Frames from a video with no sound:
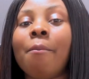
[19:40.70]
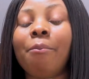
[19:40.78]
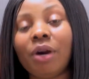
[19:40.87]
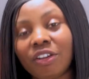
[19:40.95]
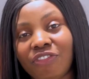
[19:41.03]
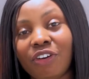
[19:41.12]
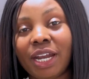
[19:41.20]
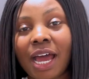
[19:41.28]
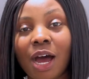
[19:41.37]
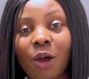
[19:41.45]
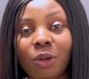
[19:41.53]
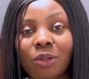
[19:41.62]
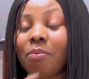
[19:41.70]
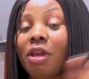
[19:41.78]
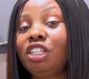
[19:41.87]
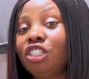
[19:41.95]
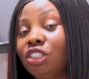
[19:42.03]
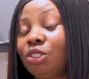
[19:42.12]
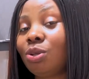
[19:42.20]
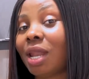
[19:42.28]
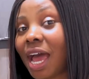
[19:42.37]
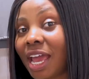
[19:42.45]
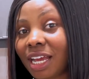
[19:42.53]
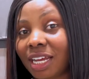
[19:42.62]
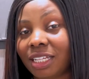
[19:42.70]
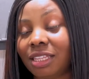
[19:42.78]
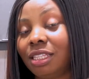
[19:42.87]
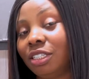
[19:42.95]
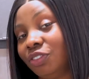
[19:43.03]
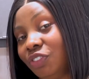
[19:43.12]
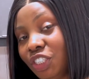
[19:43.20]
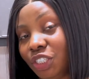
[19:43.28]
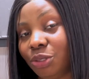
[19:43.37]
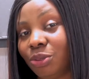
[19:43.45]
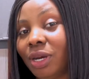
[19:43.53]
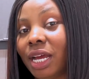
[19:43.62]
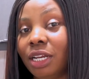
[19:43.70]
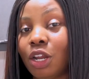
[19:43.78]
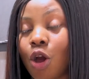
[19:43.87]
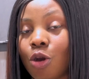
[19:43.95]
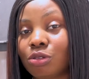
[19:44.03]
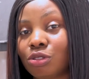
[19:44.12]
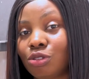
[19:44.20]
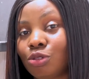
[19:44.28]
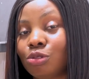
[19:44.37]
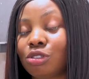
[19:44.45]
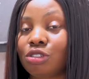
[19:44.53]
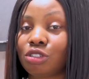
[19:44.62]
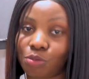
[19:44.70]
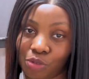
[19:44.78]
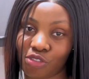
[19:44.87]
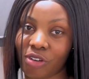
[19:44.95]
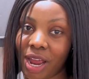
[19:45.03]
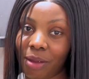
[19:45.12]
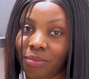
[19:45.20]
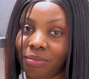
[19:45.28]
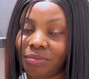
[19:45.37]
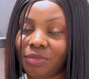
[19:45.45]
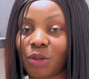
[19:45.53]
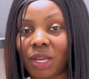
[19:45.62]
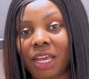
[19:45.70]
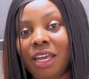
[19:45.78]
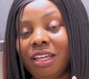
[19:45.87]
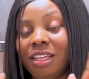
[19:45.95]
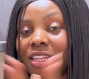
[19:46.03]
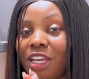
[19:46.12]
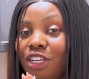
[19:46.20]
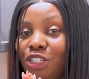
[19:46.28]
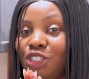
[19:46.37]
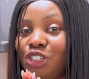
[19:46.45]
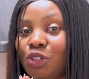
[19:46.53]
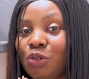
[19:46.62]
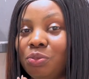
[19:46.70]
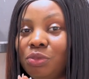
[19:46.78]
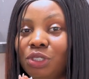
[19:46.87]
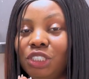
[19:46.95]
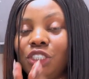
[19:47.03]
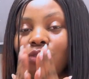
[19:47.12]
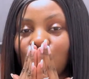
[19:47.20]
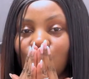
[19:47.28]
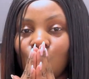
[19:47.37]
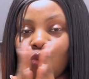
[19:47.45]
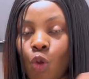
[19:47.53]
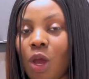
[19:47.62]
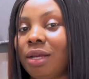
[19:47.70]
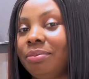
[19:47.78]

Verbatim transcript: but for now, make sure to like this video and also subscribe. Okay, thank you so much.